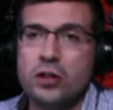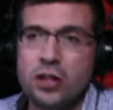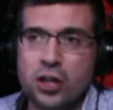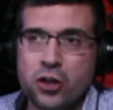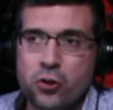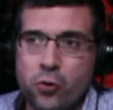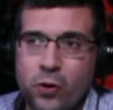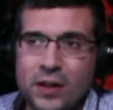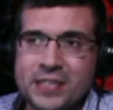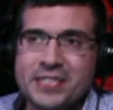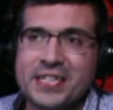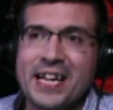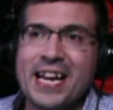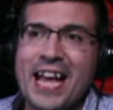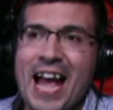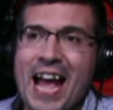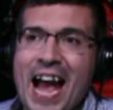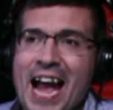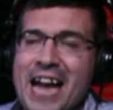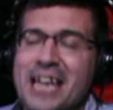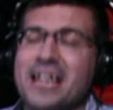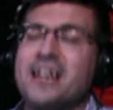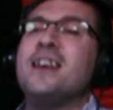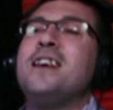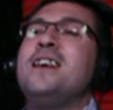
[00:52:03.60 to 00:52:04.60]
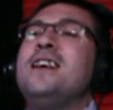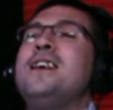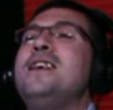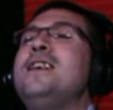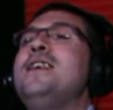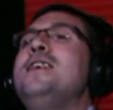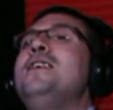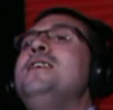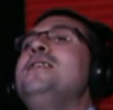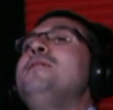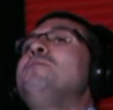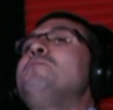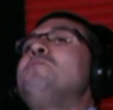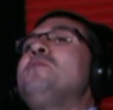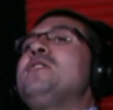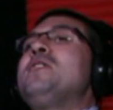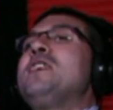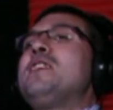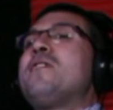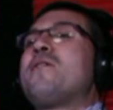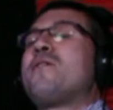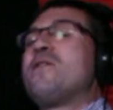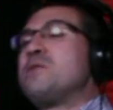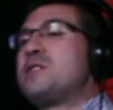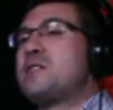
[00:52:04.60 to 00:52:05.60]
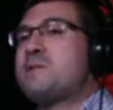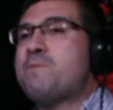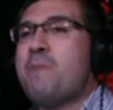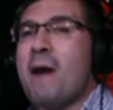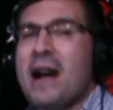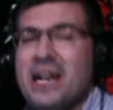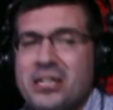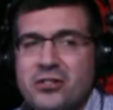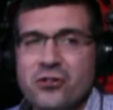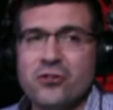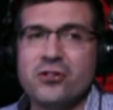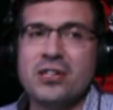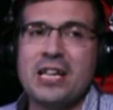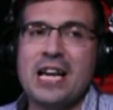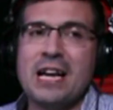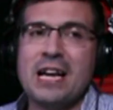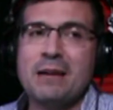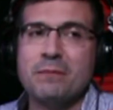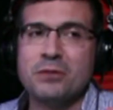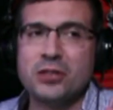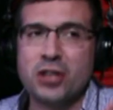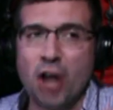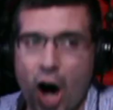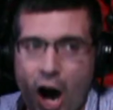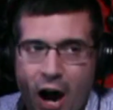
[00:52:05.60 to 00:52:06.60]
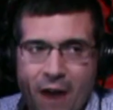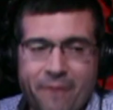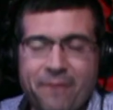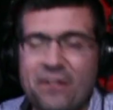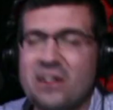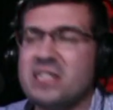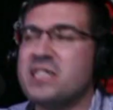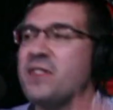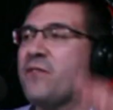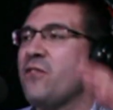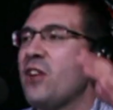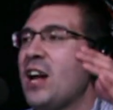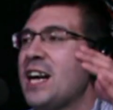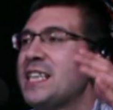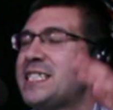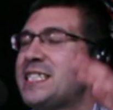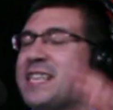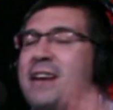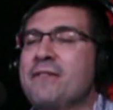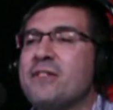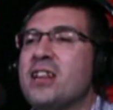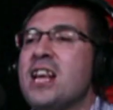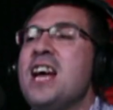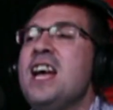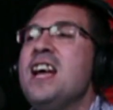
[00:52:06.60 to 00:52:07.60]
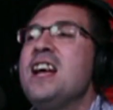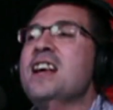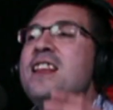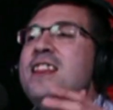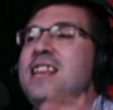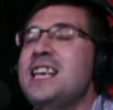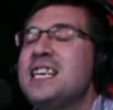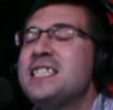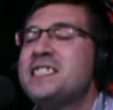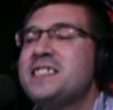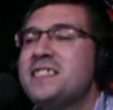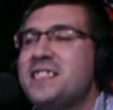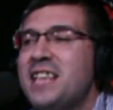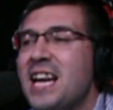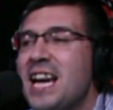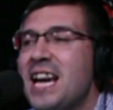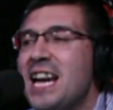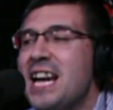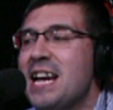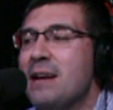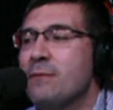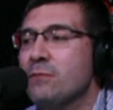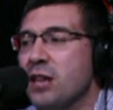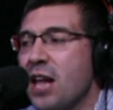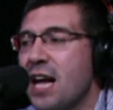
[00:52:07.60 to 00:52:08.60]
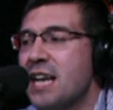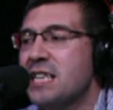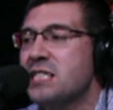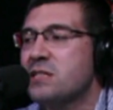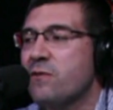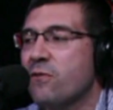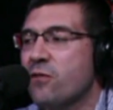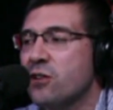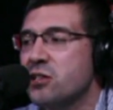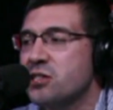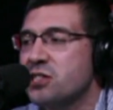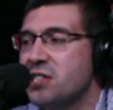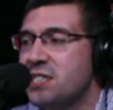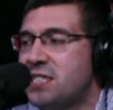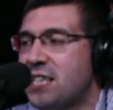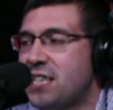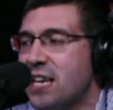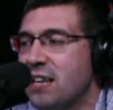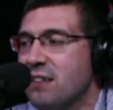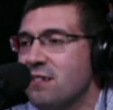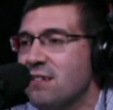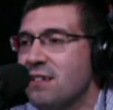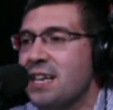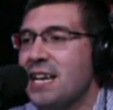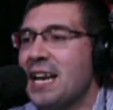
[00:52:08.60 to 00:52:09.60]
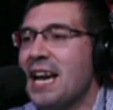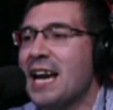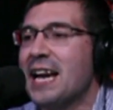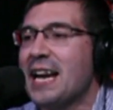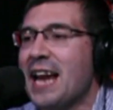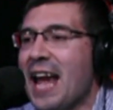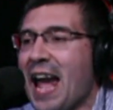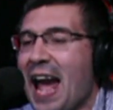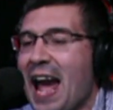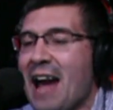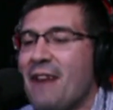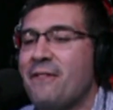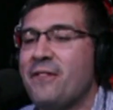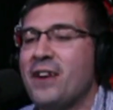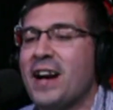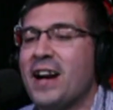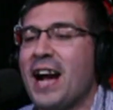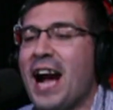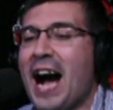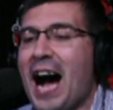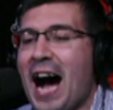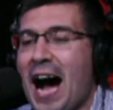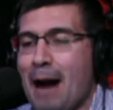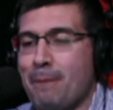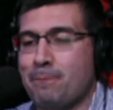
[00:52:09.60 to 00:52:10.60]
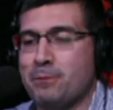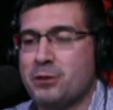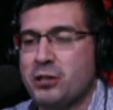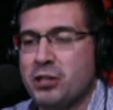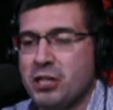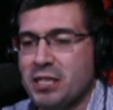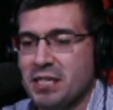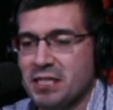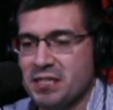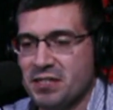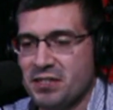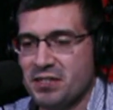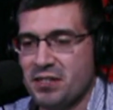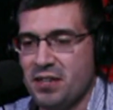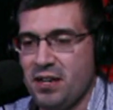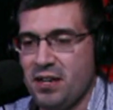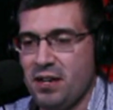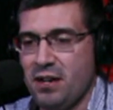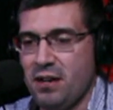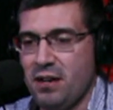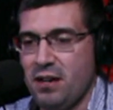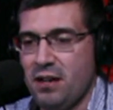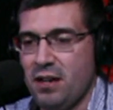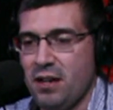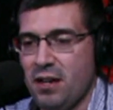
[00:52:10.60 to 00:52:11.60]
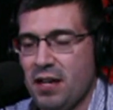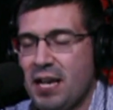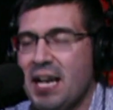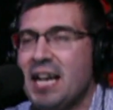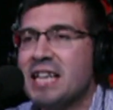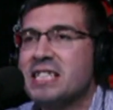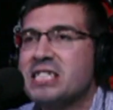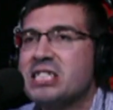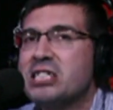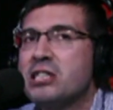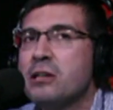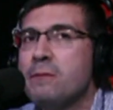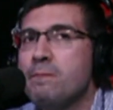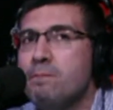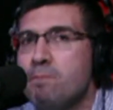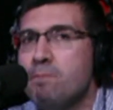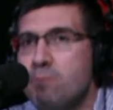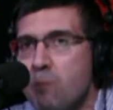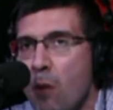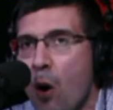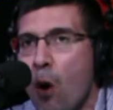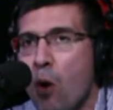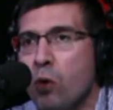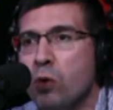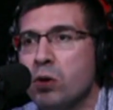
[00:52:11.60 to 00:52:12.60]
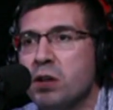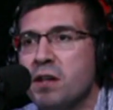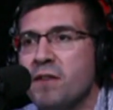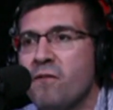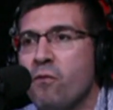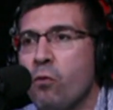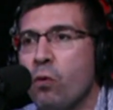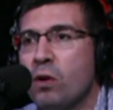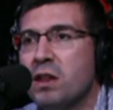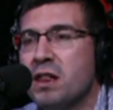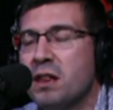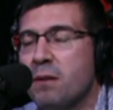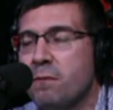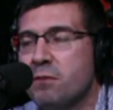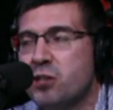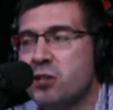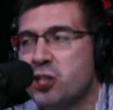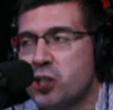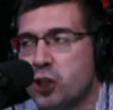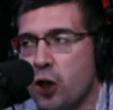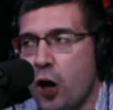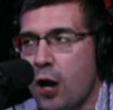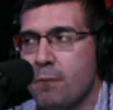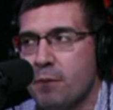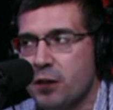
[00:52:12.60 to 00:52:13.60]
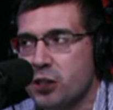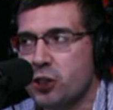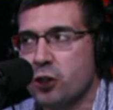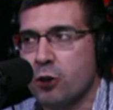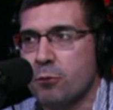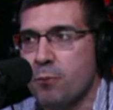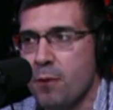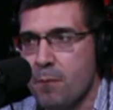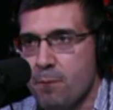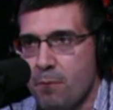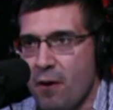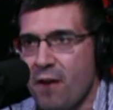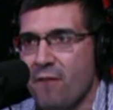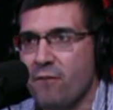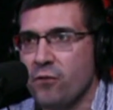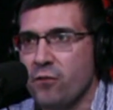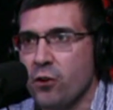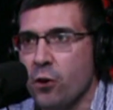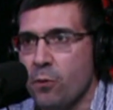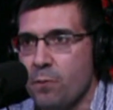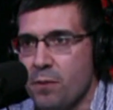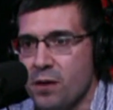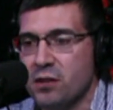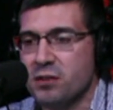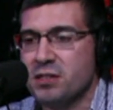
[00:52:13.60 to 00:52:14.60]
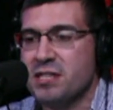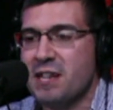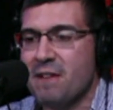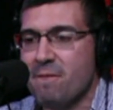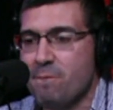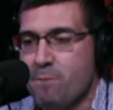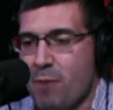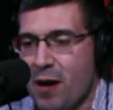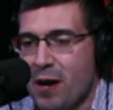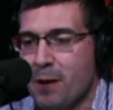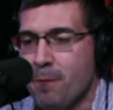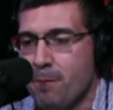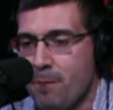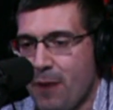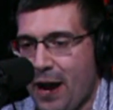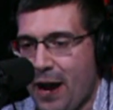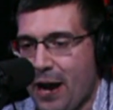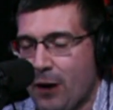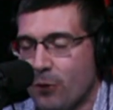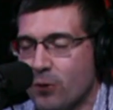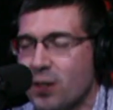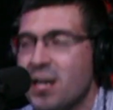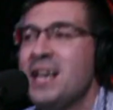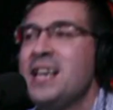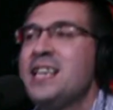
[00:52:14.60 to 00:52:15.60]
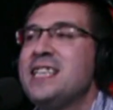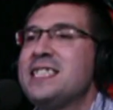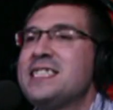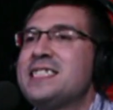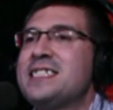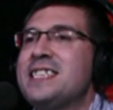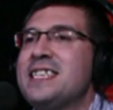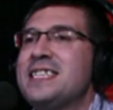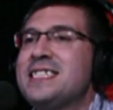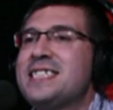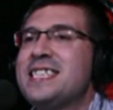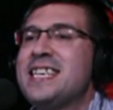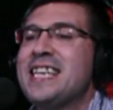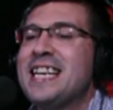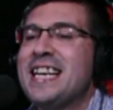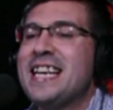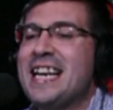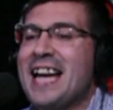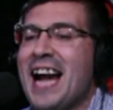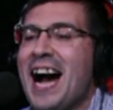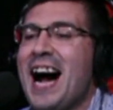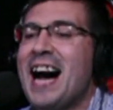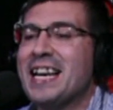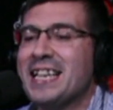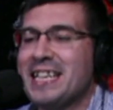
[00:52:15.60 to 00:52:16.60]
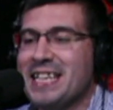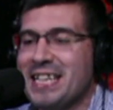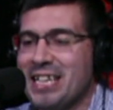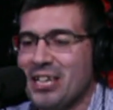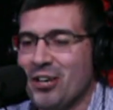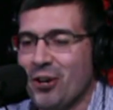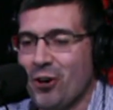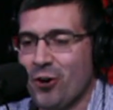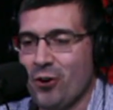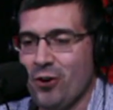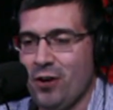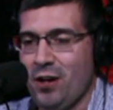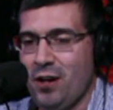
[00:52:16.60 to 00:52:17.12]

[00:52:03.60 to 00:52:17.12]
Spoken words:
Chris, again, from special teams to offensive line to everything, this team likes versatility and having options. It's the mold of what the Sean McDermott Buffalo Bills have been about since he got here.